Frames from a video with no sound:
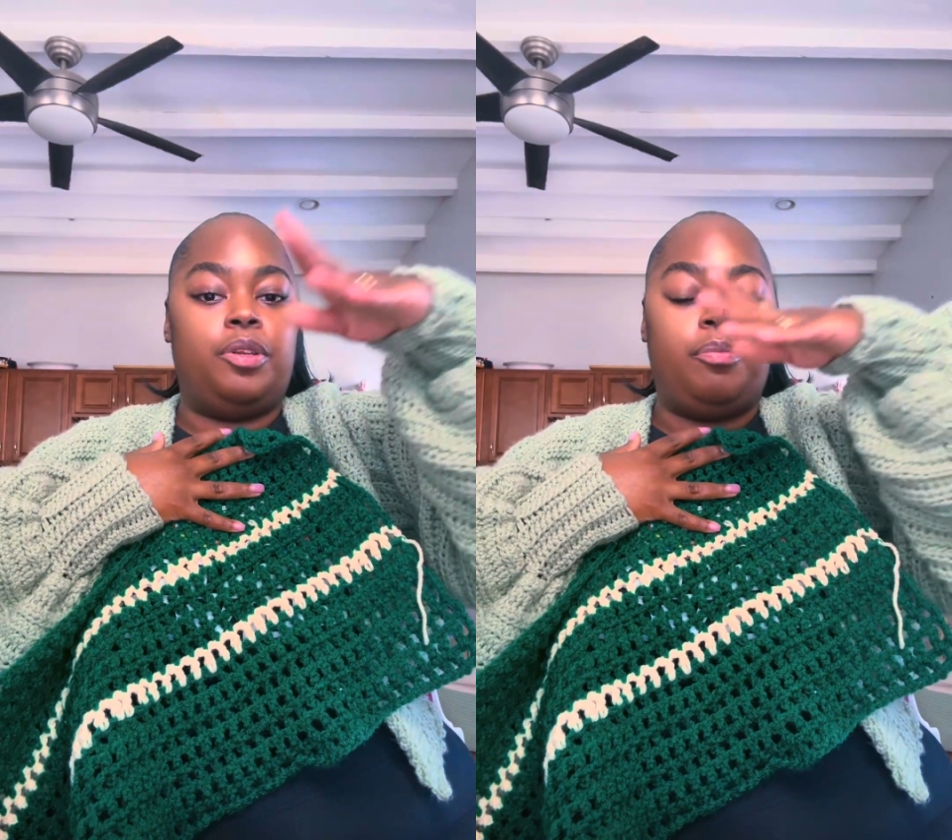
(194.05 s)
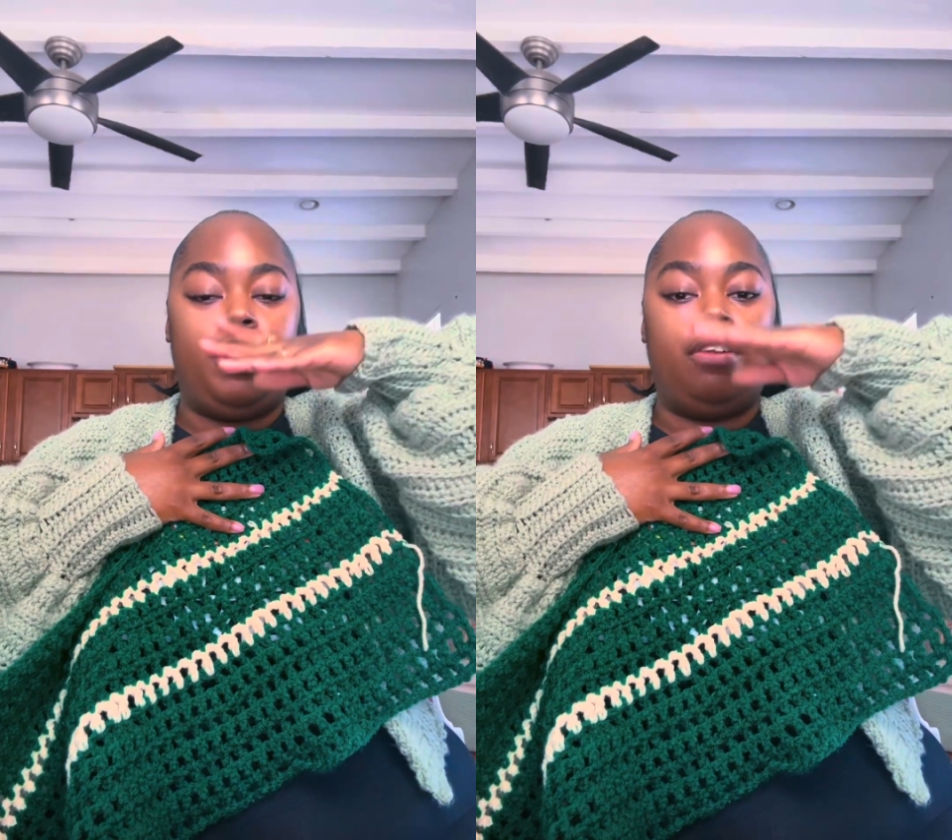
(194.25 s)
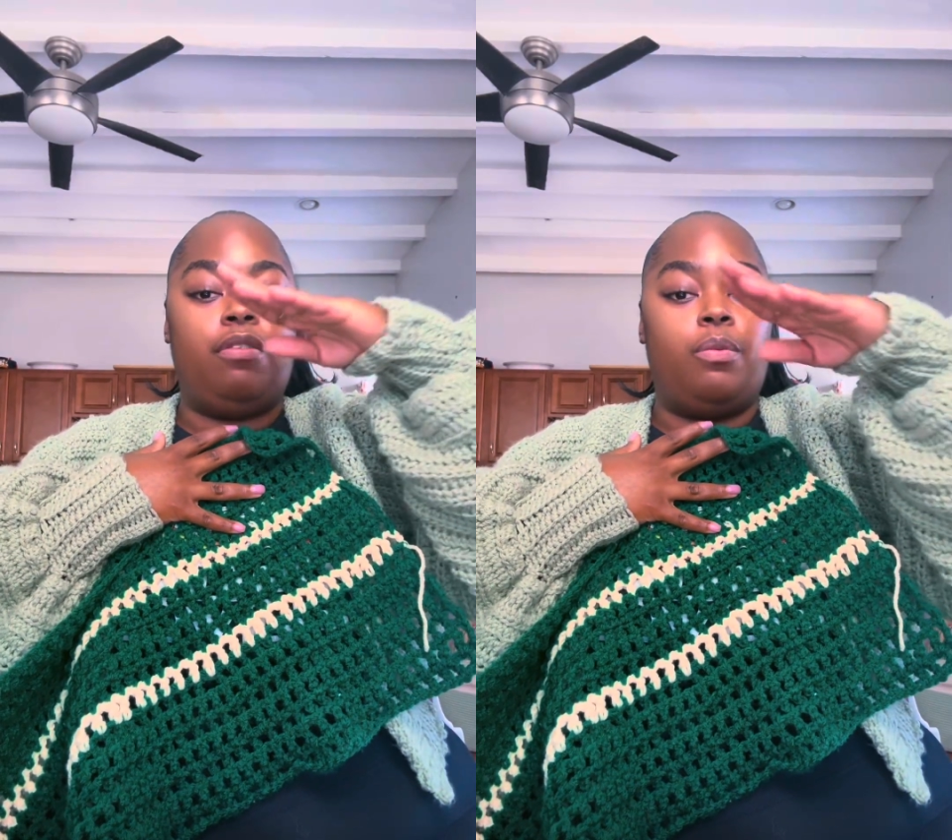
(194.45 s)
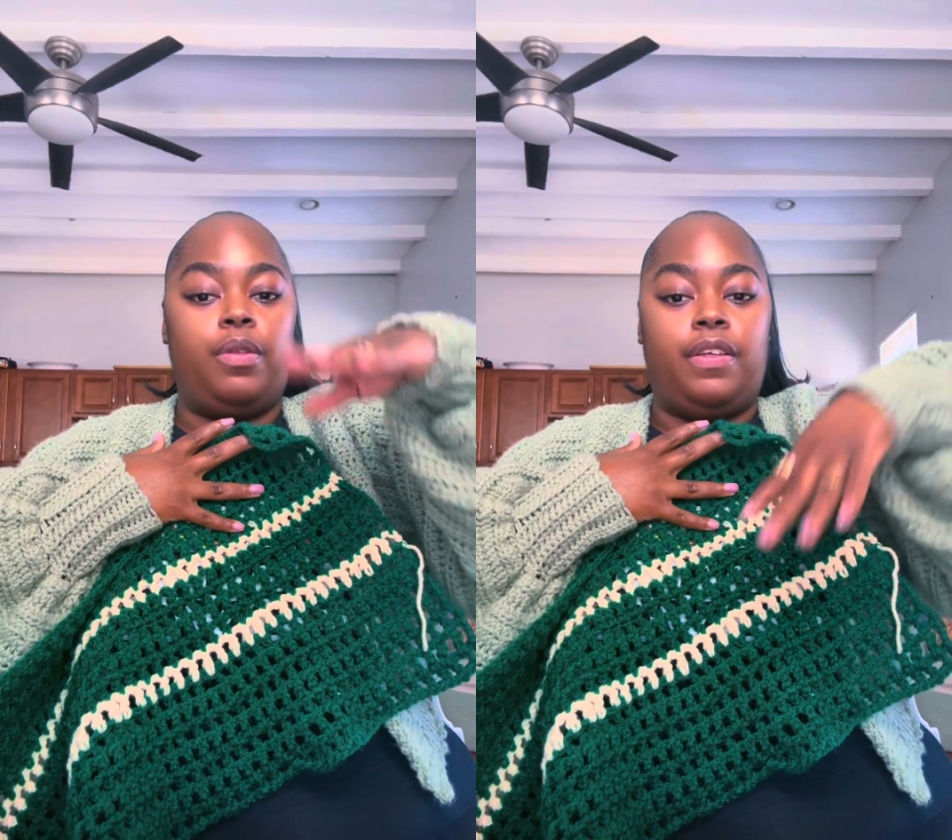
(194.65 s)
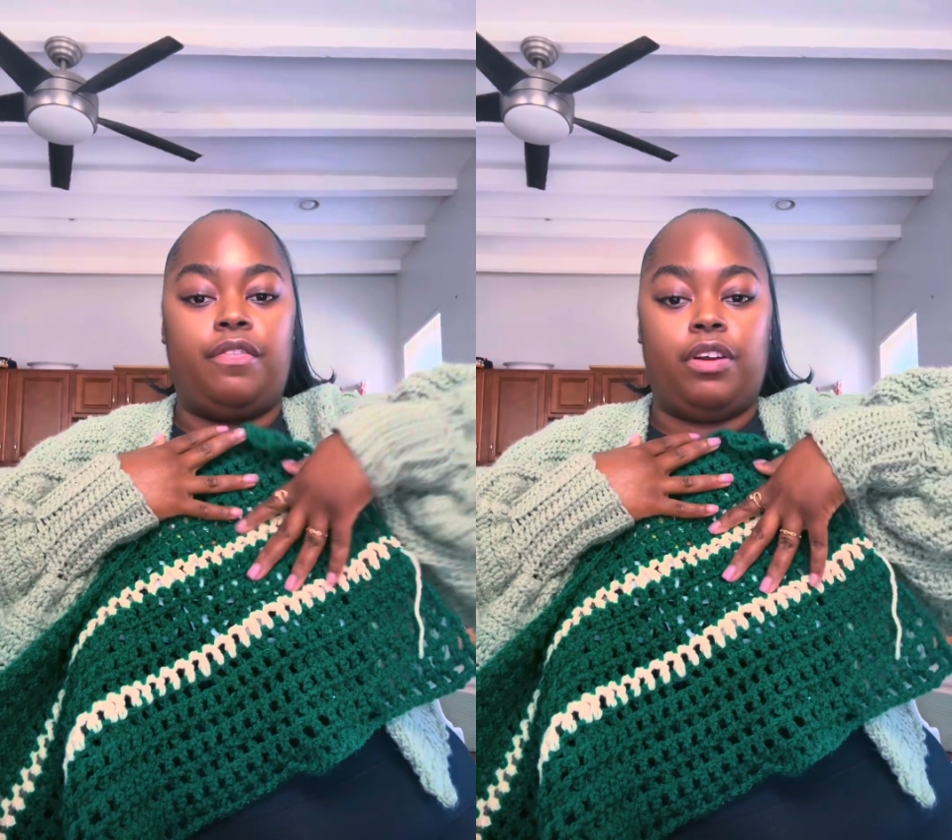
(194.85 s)
the pattern
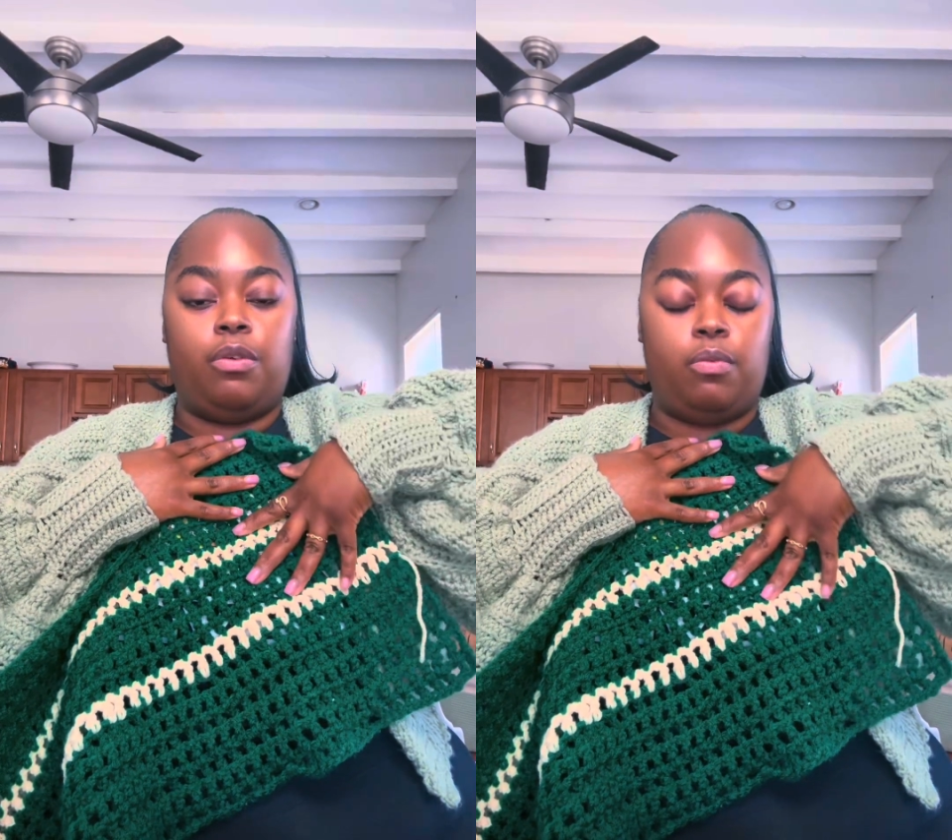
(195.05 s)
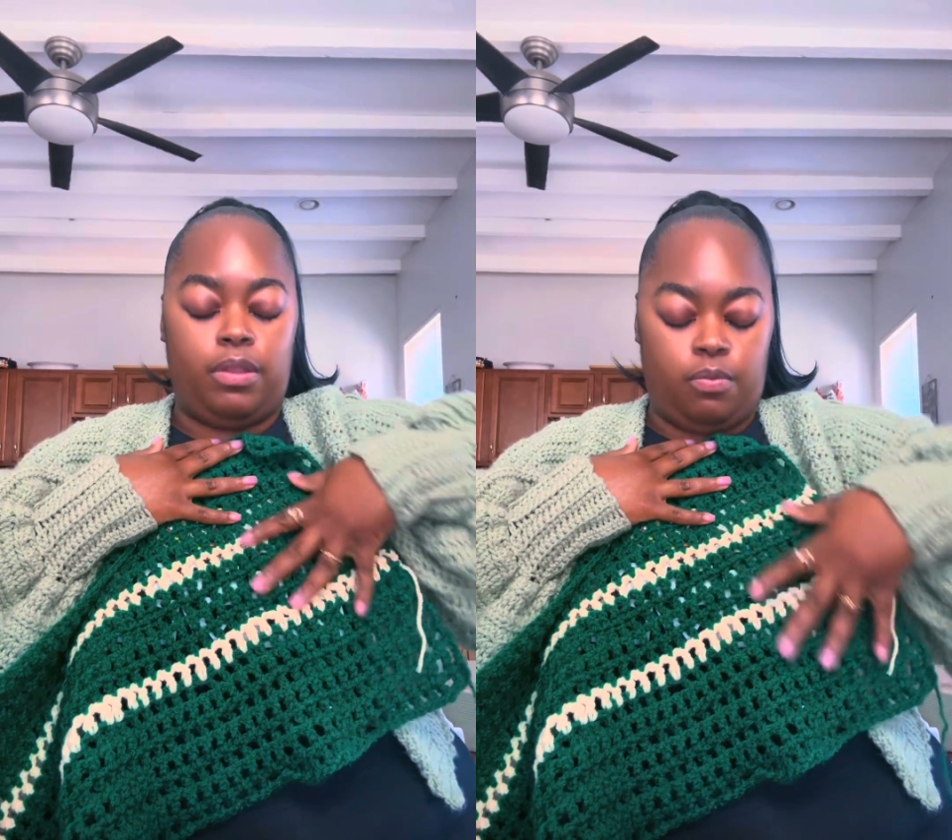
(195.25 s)
with